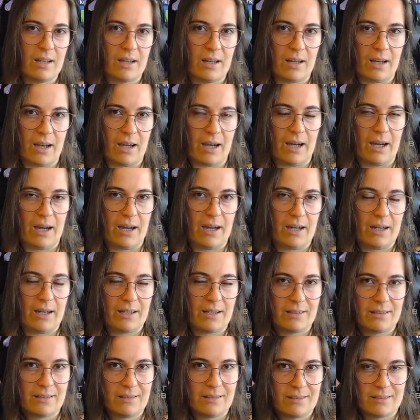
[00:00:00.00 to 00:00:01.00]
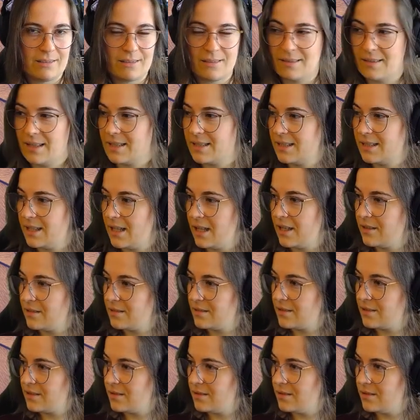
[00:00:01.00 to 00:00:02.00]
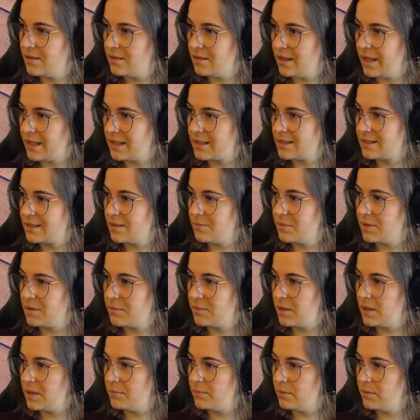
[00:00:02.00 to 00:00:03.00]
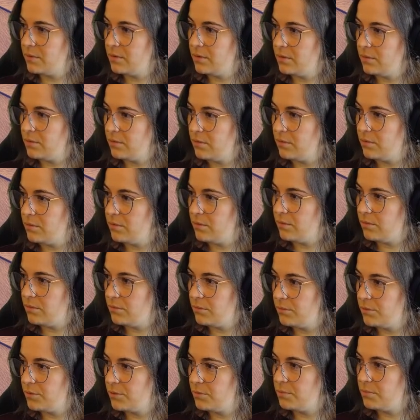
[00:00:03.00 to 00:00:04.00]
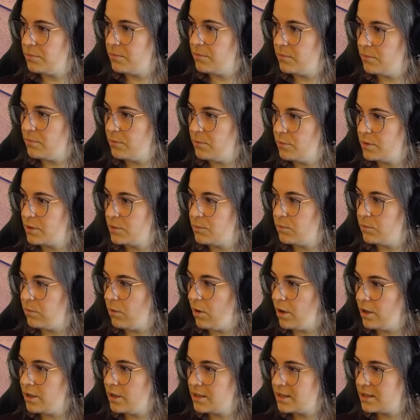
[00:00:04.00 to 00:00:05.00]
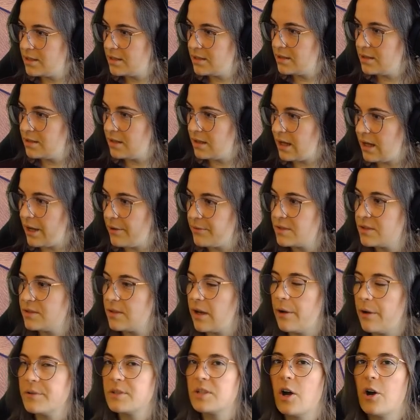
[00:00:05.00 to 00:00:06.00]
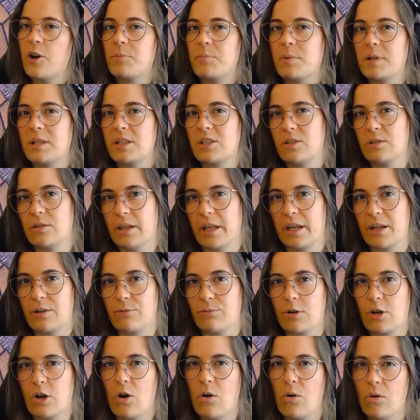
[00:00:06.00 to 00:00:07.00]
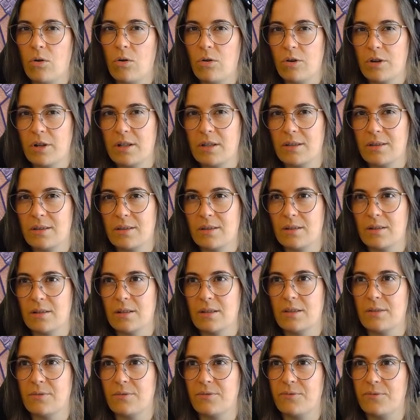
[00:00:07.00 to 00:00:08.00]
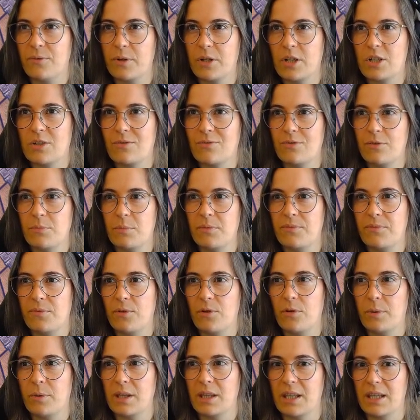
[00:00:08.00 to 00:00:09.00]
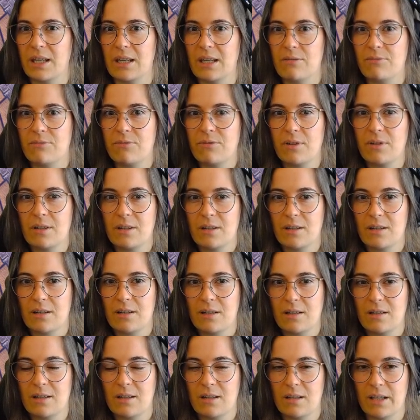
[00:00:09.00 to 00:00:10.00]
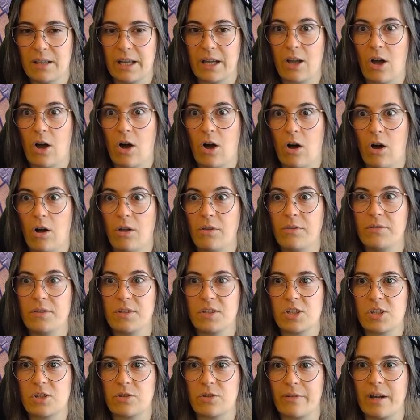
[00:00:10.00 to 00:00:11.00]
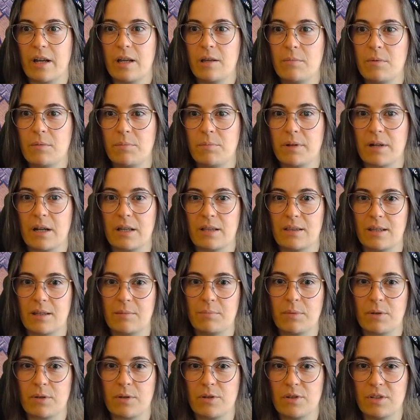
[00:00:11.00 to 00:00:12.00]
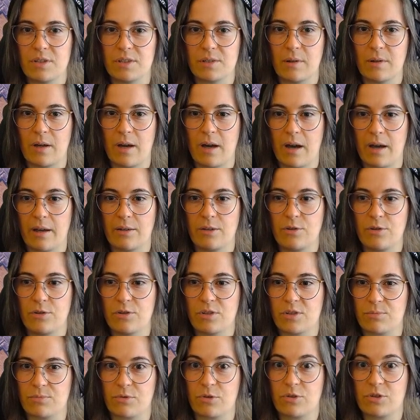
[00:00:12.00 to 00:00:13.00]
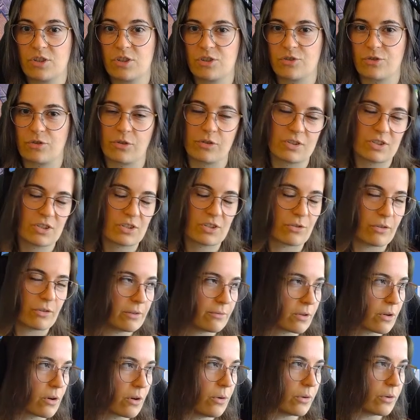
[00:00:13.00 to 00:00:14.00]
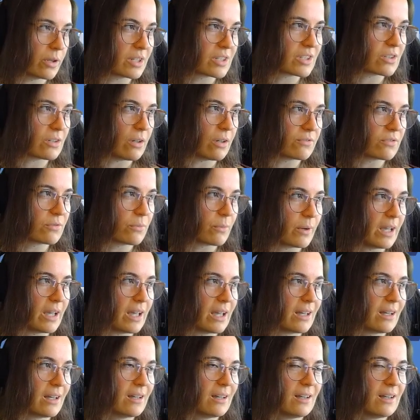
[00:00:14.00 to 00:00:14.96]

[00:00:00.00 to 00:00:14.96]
Uh, does that sound like something people would would want? I was I was hoping to like record the the footage for before we leave like on the stream, but I think because I use screen recording software